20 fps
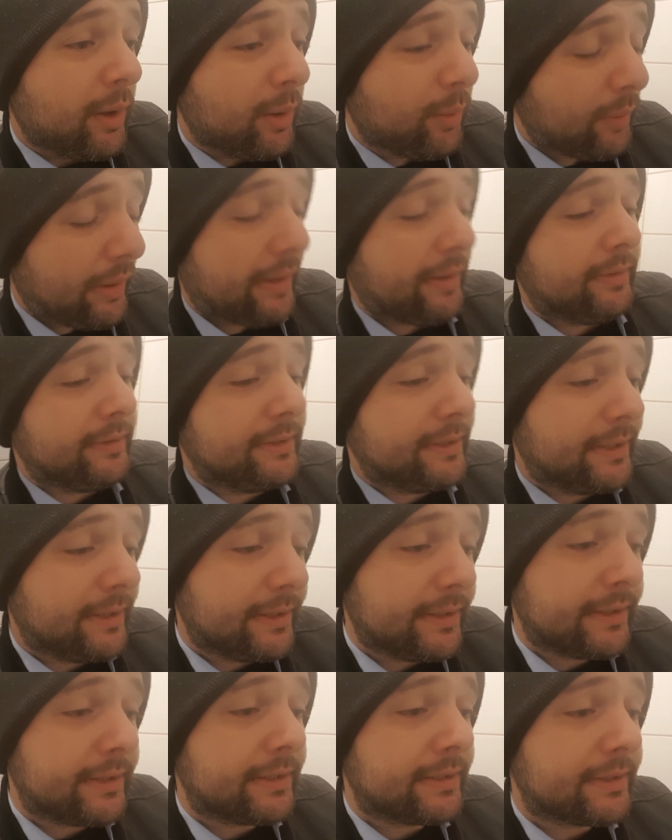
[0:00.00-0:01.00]
Well,
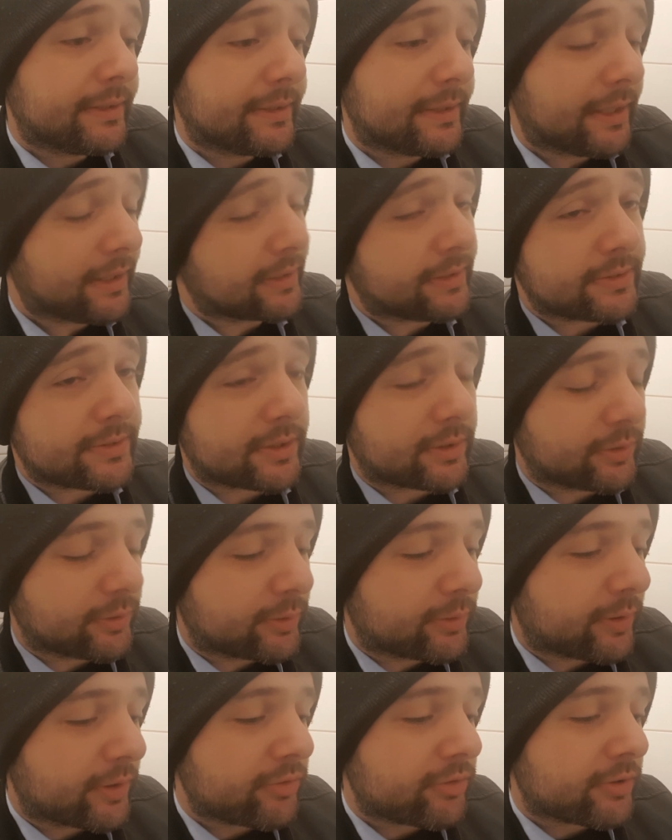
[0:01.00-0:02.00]
that is a
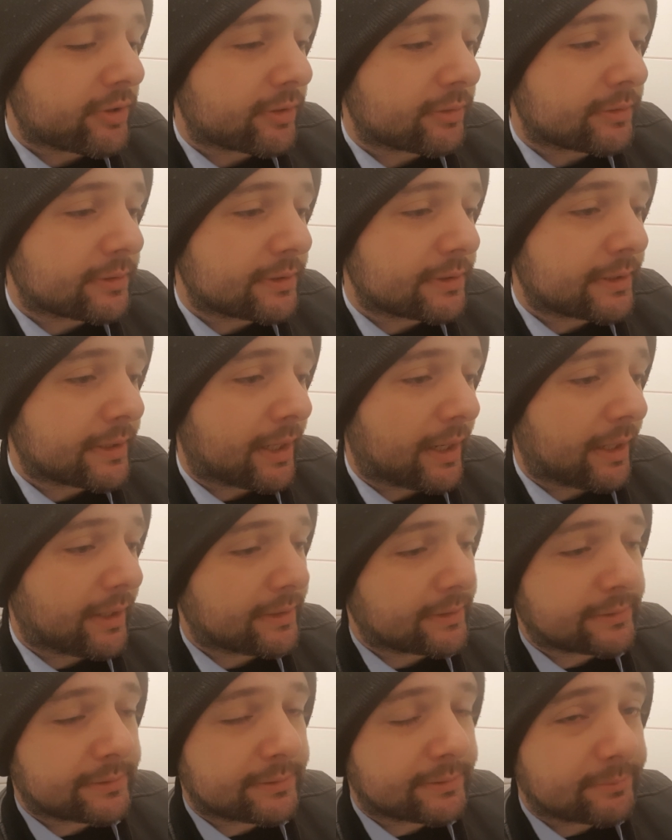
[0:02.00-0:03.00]
good question,
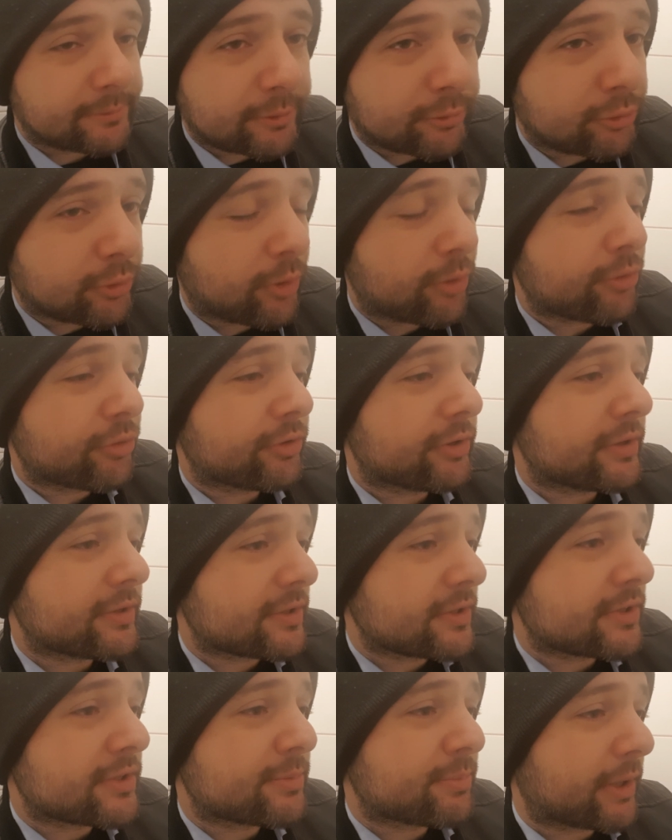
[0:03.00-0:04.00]
and of course
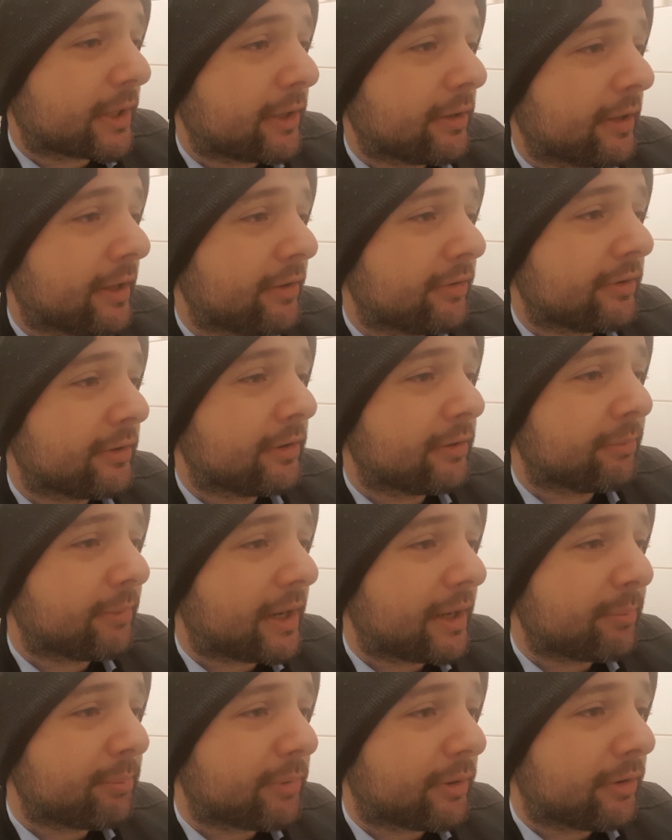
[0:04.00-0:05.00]
this is speculation on
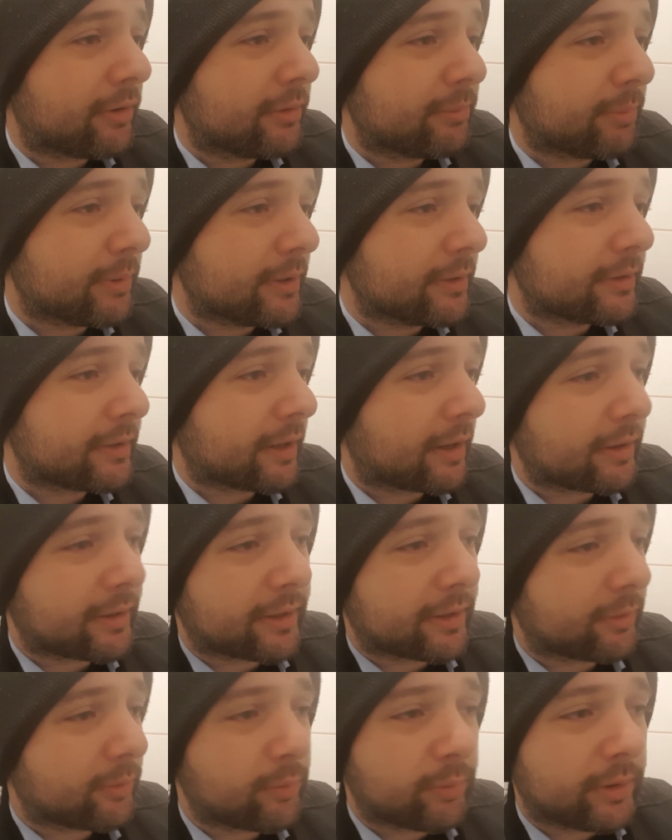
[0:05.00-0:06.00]
my part, but I
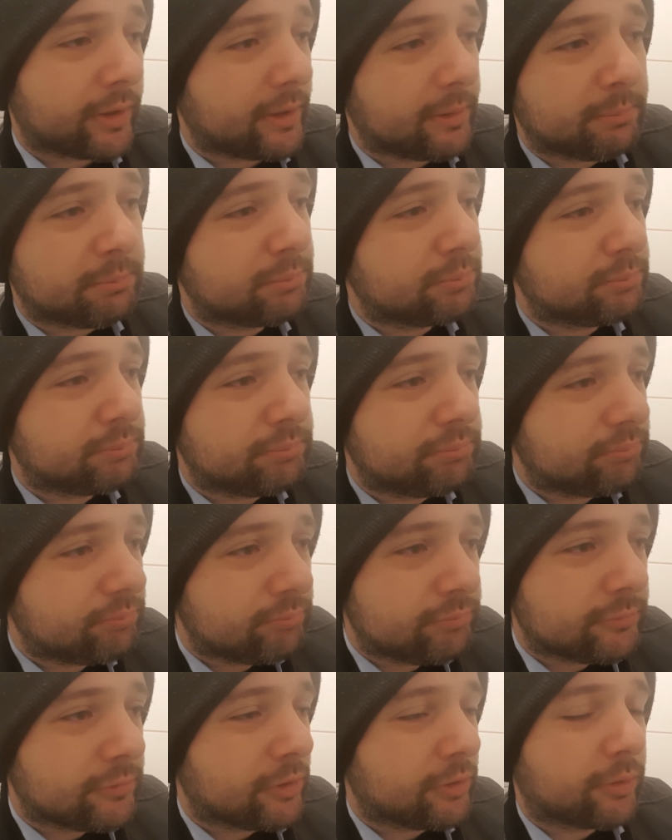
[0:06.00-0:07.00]
can only
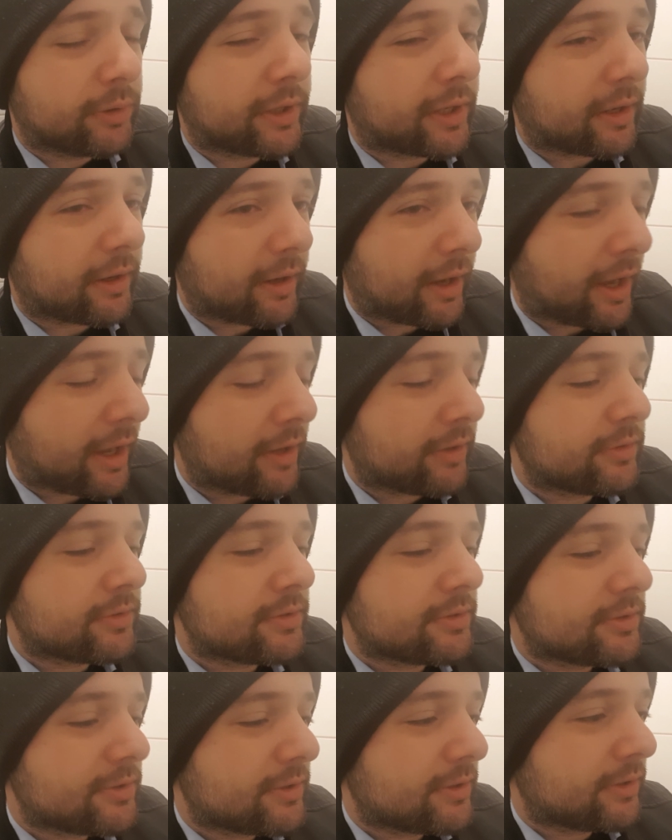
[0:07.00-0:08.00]
look at
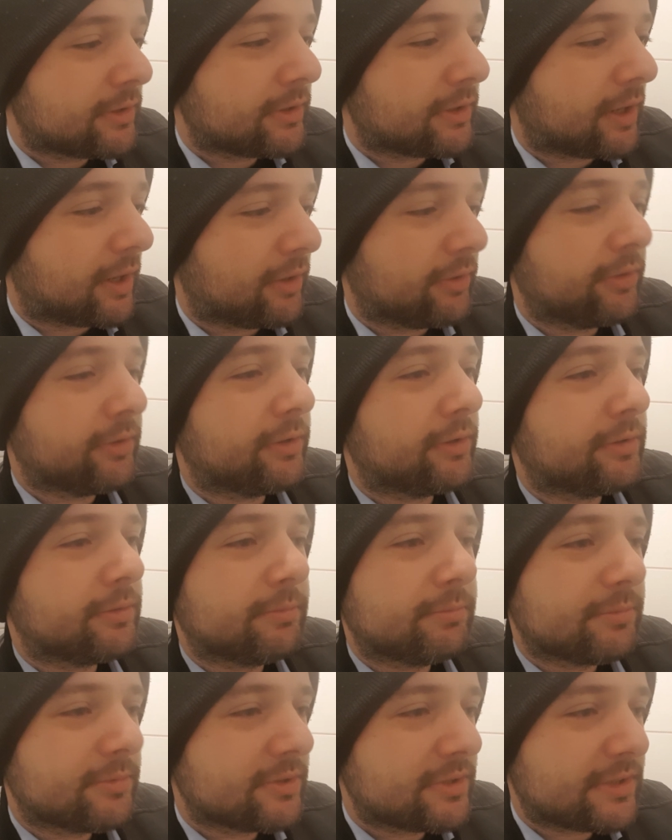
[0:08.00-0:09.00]

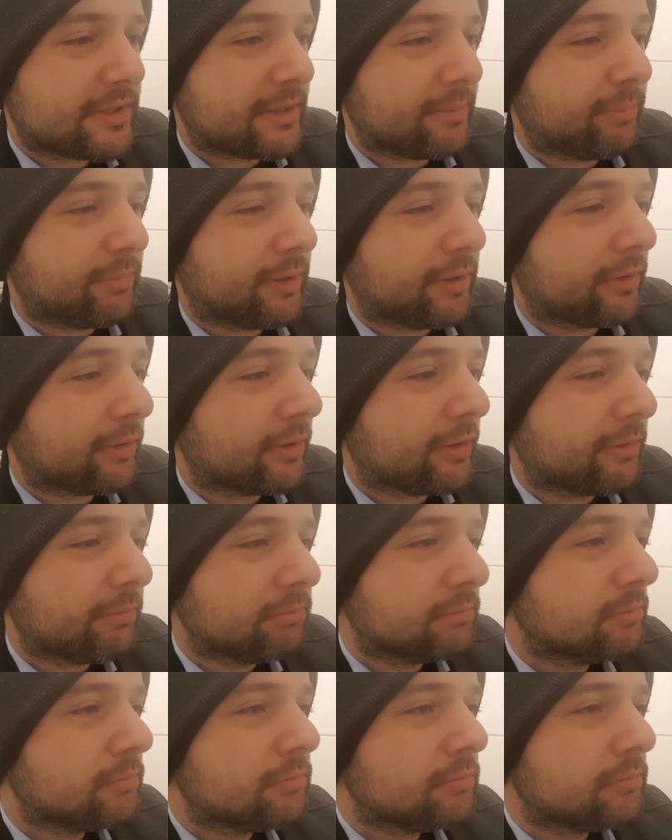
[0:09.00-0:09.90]
other similar